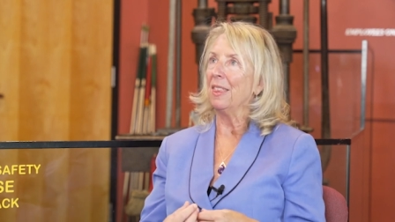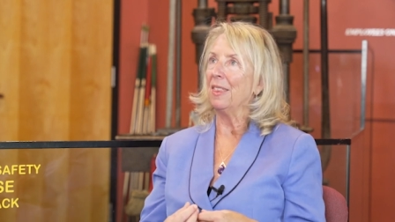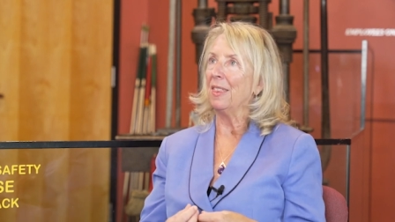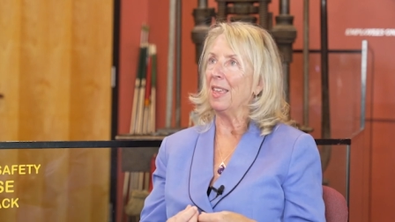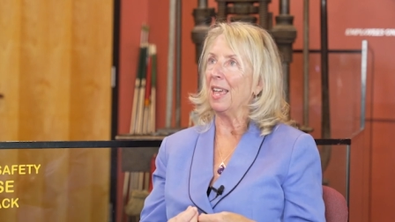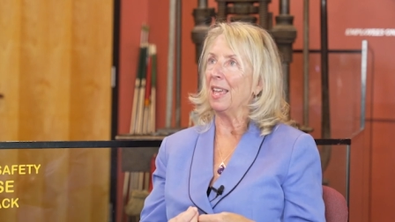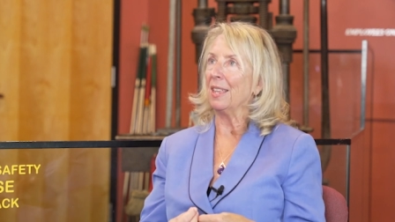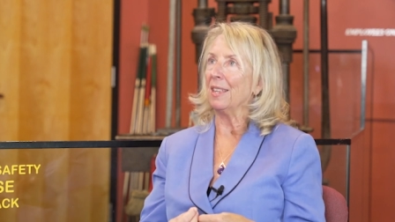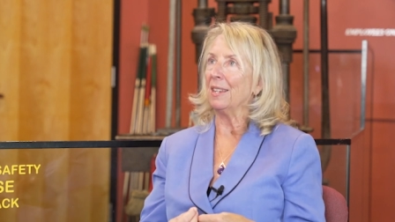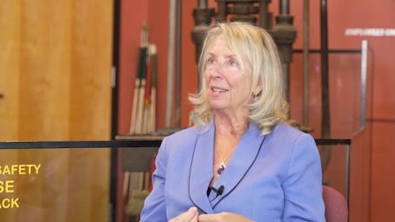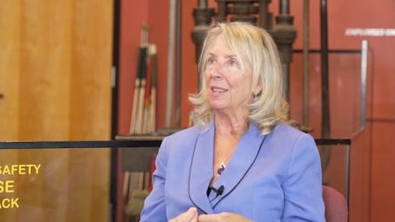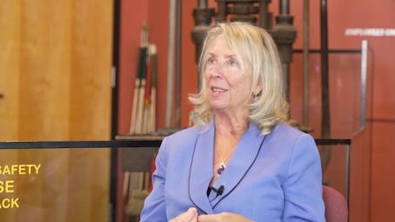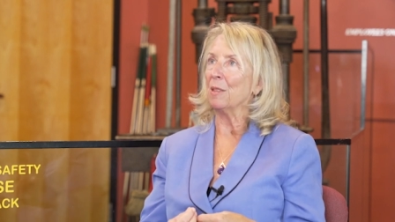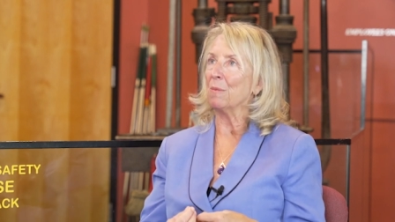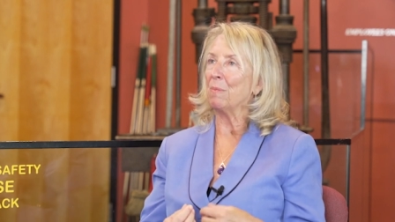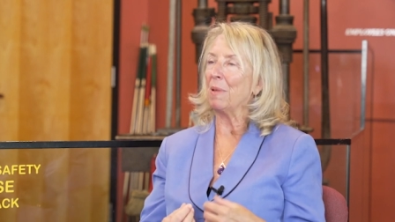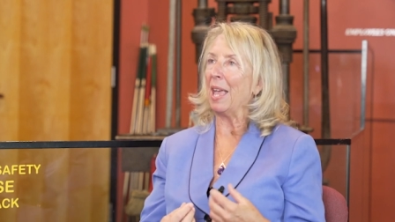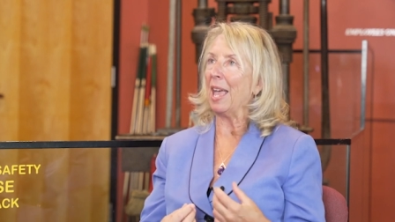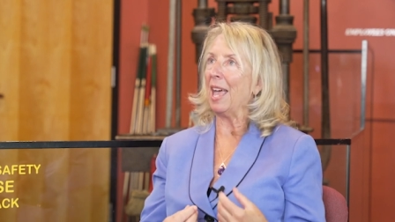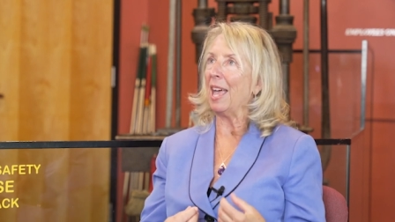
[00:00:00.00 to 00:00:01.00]
that
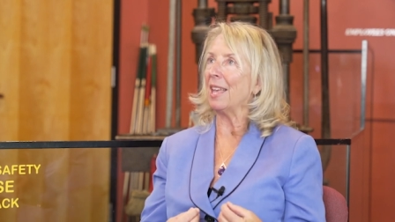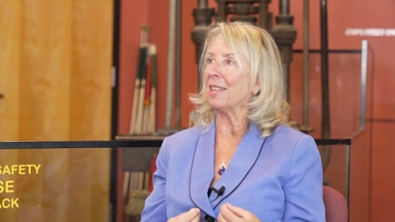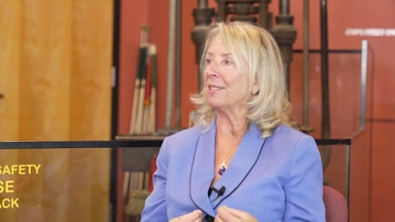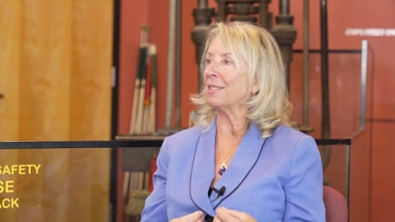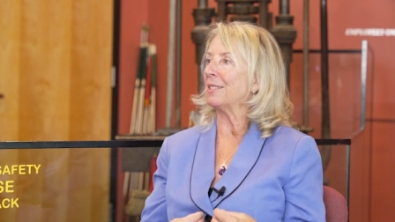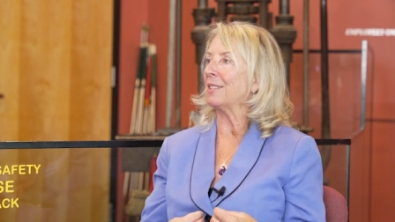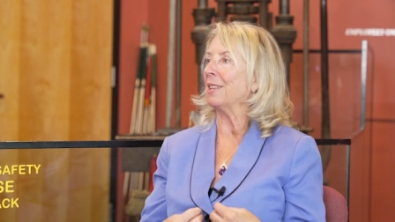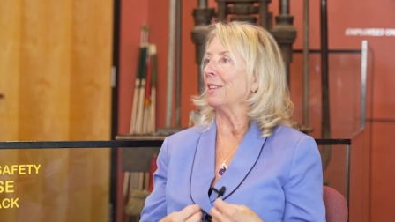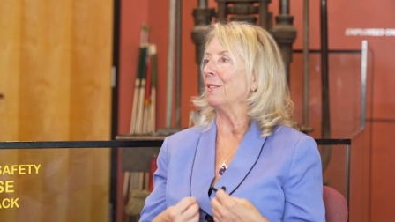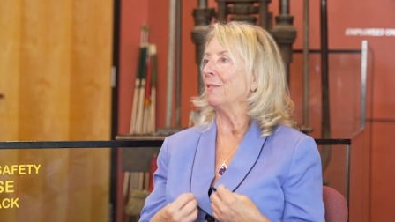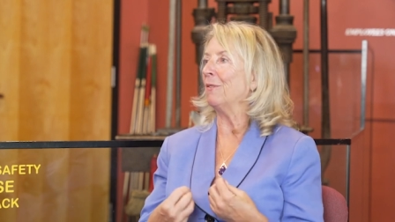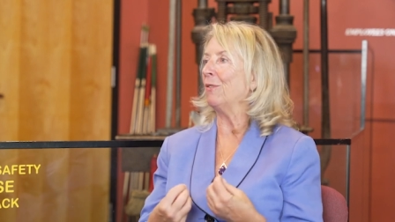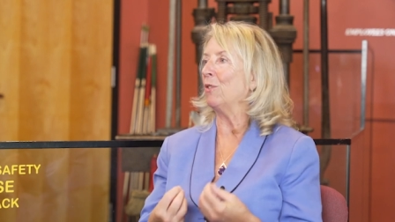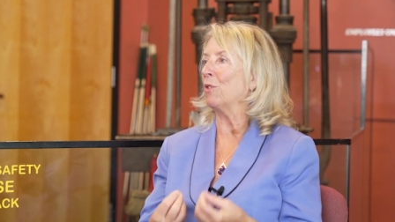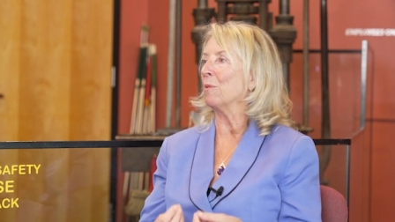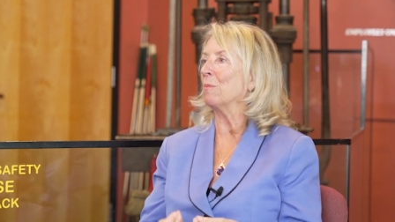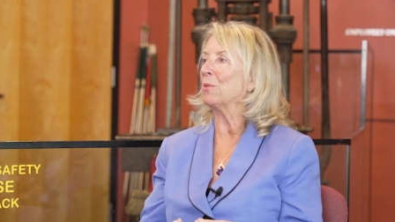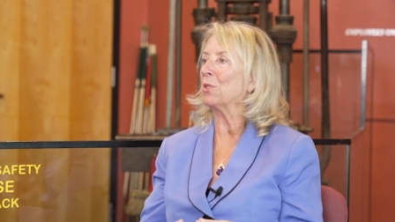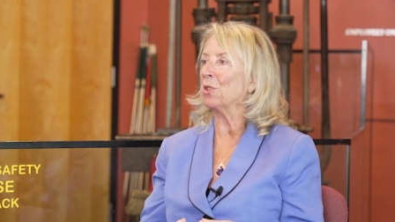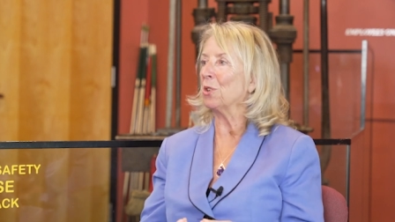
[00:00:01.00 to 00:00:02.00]
the past
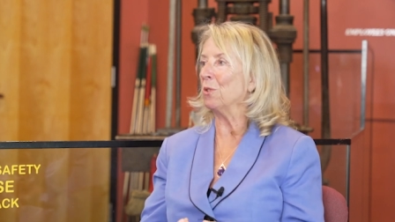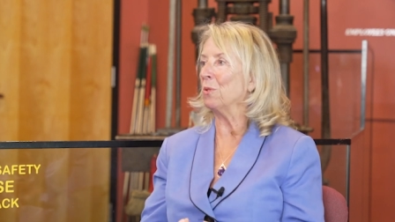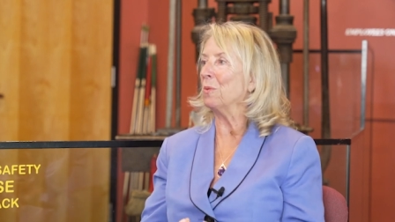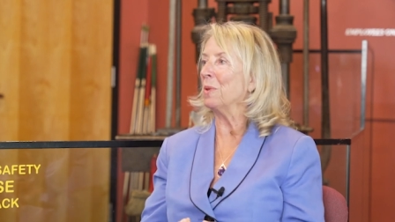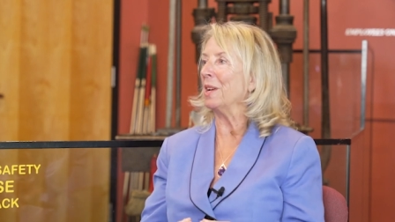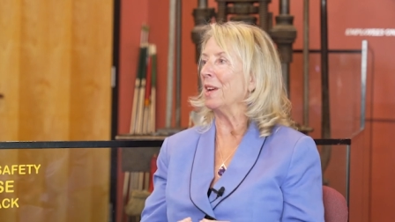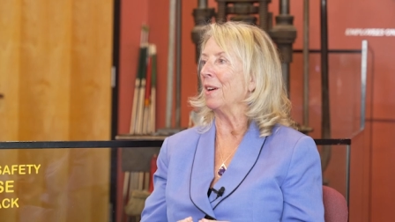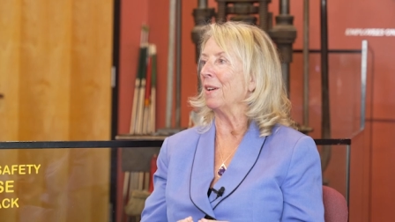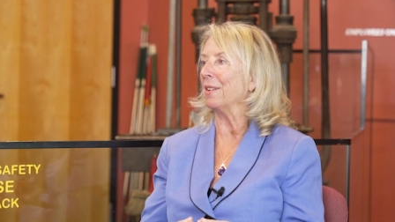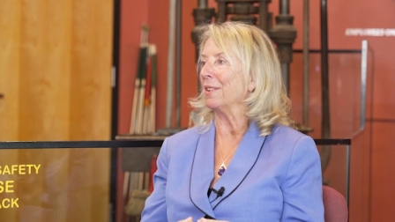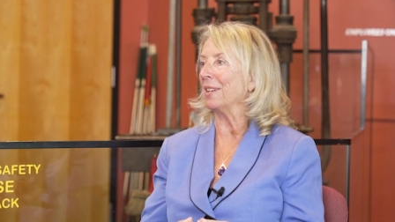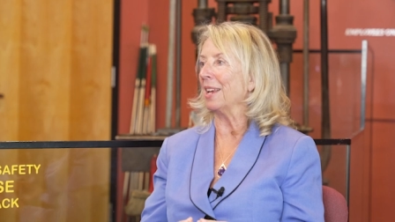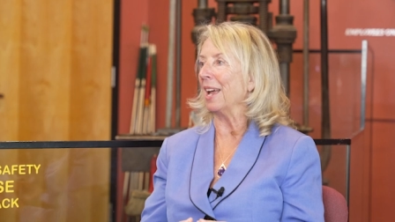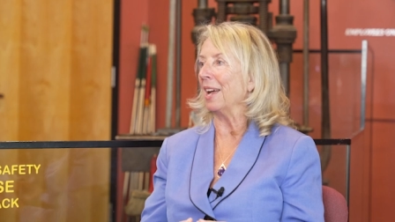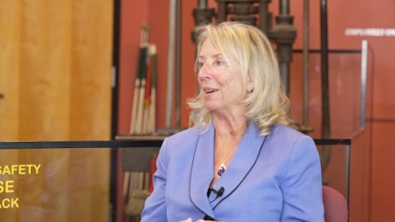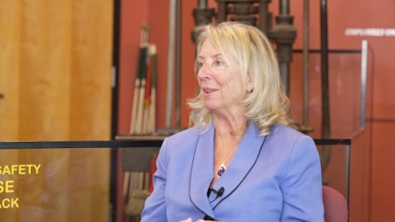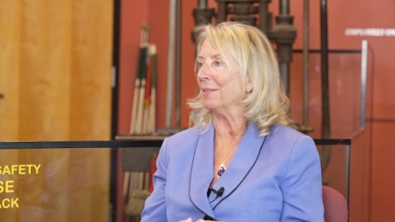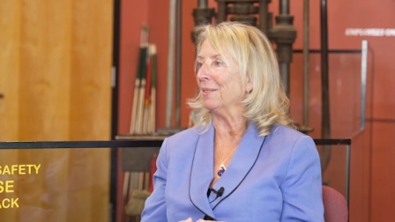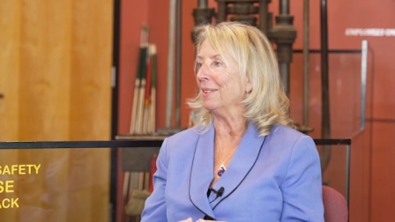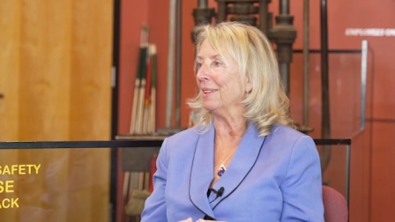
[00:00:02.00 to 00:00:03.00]
informs who we are
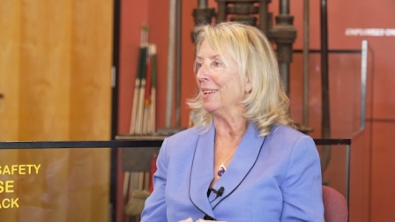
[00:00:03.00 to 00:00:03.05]
now.